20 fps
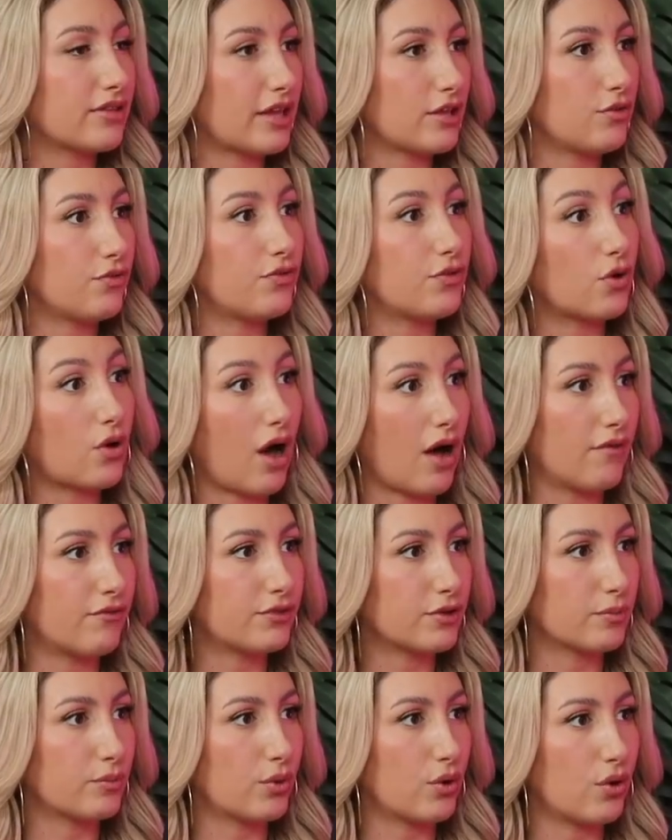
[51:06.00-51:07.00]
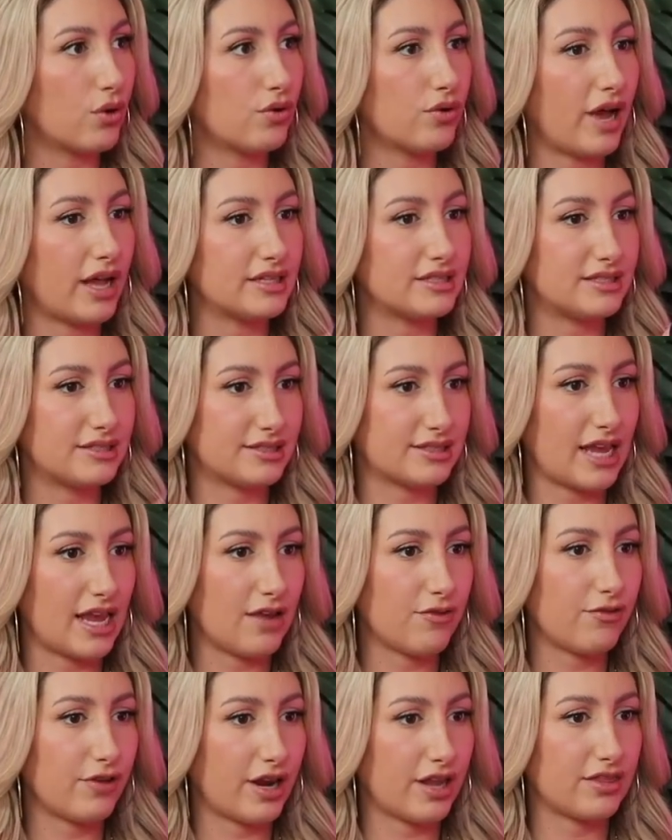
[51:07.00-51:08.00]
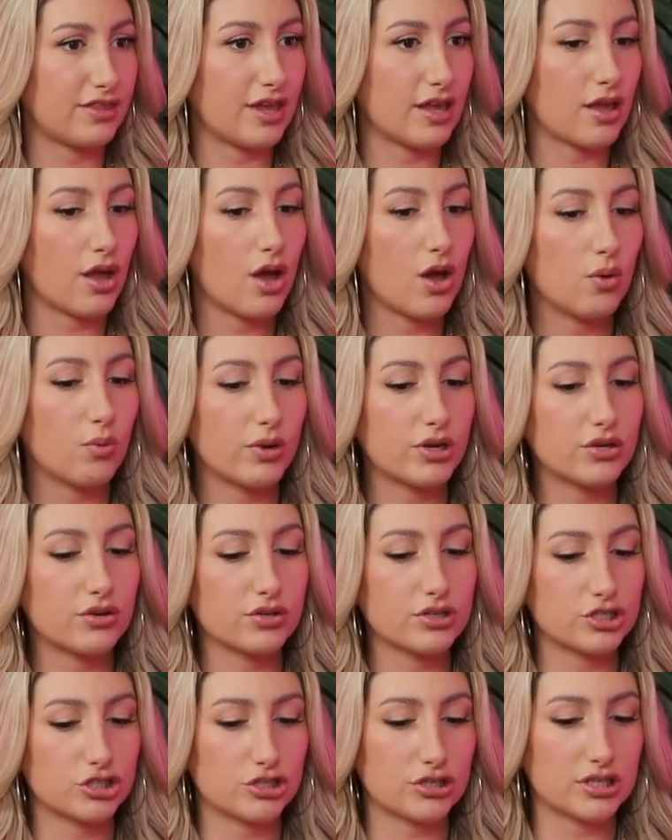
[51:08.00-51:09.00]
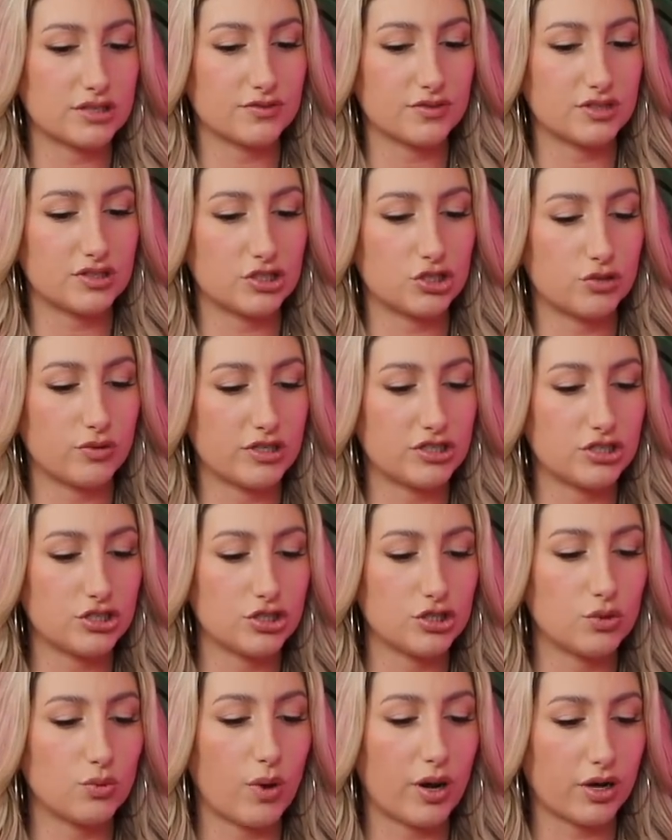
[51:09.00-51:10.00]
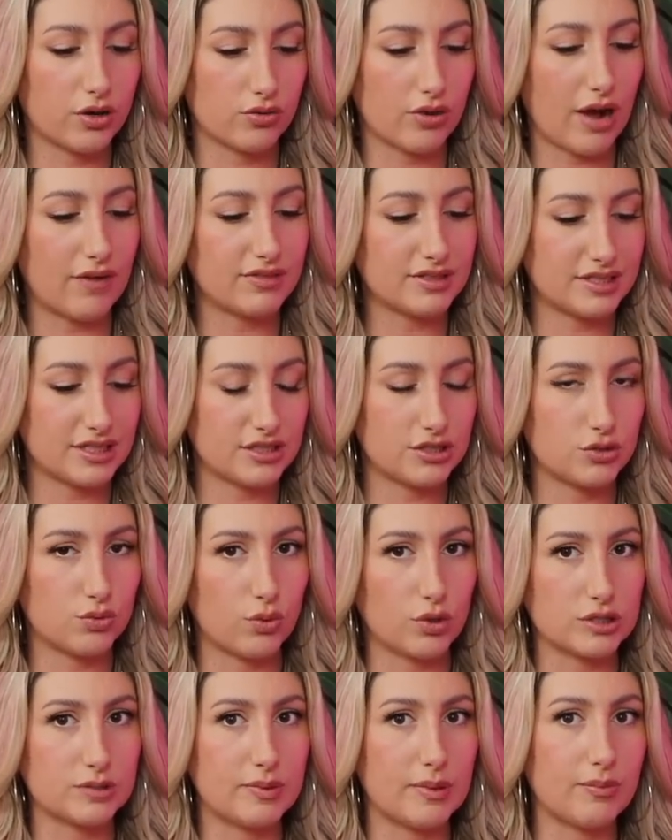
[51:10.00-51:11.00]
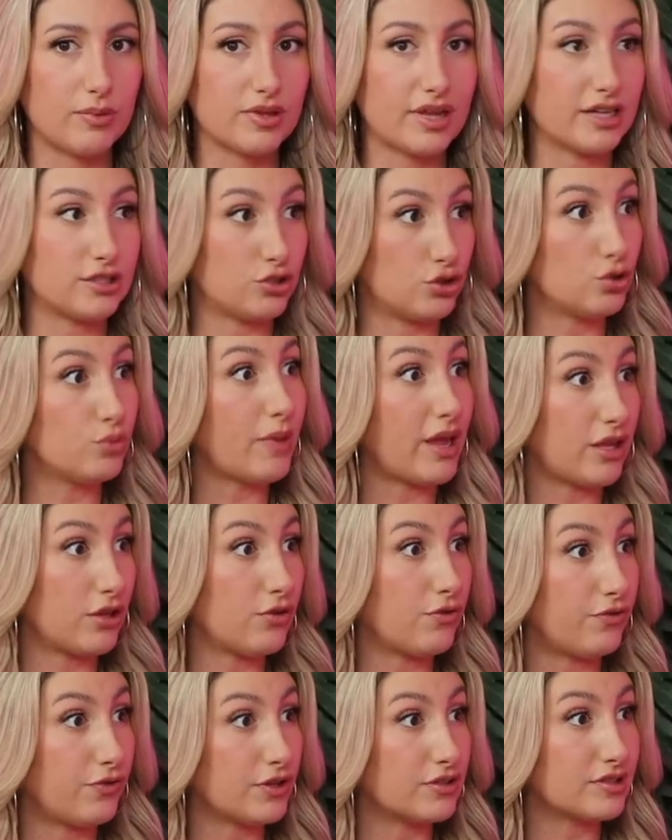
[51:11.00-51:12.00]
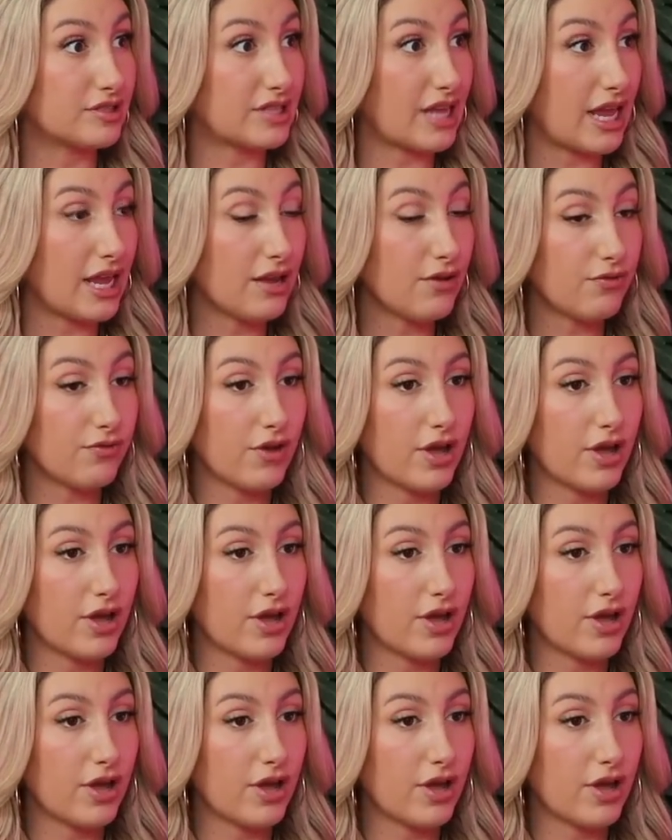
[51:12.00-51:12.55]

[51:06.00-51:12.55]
that you feel comfortable and safe. And I think when you're in a stressful situation you want to gravitate towards people that do make you feel safe.